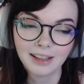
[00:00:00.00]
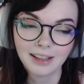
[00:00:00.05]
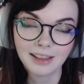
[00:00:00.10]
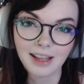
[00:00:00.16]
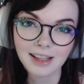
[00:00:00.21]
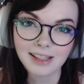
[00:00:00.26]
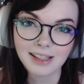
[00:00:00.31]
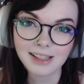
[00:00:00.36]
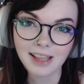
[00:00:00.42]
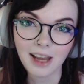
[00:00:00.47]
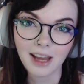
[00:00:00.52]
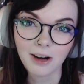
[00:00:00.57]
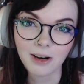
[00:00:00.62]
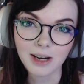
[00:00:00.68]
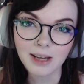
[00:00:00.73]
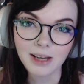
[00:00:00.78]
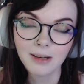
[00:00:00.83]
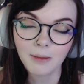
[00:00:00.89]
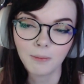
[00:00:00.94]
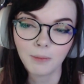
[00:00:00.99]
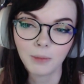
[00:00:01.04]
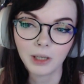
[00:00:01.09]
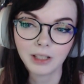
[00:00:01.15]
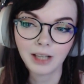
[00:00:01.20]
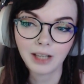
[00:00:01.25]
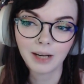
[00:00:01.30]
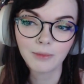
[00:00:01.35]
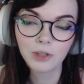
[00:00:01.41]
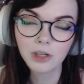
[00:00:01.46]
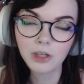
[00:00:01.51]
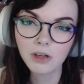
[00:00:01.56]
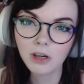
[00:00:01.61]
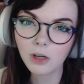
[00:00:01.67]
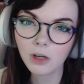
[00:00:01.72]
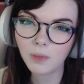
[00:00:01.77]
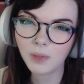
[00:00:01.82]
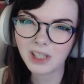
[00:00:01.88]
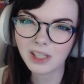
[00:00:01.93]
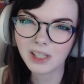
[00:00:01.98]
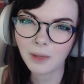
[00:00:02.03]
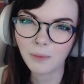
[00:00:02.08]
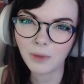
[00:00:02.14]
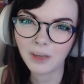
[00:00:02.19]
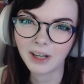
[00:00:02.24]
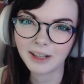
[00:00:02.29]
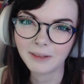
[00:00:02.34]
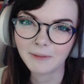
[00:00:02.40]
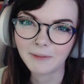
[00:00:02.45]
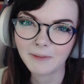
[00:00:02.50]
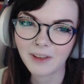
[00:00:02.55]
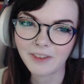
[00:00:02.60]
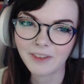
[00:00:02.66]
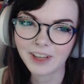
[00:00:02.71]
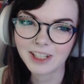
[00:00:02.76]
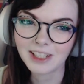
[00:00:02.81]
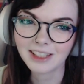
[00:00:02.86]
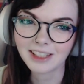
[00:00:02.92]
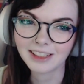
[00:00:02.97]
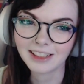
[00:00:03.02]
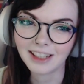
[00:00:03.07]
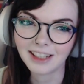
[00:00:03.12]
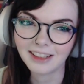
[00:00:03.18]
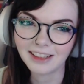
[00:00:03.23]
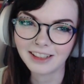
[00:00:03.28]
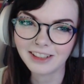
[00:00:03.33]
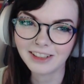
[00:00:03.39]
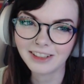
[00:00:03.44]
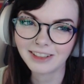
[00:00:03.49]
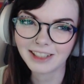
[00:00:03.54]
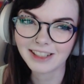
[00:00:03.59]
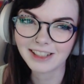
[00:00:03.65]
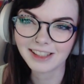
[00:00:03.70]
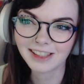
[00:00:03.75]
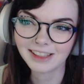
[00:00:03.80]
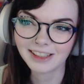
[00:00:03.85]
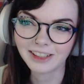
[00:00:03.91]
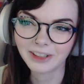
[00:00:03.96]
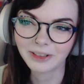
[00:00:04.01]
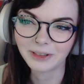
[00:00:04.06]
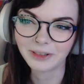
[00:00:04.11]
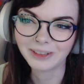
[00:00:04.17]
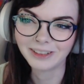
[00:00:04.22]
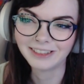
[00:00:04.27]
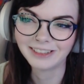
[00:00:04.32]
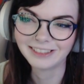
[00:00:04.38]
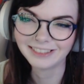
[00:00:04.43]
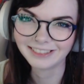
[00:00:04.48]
that's scary, but I'm sure it'll be somewhere eventually. I'll let you guys know.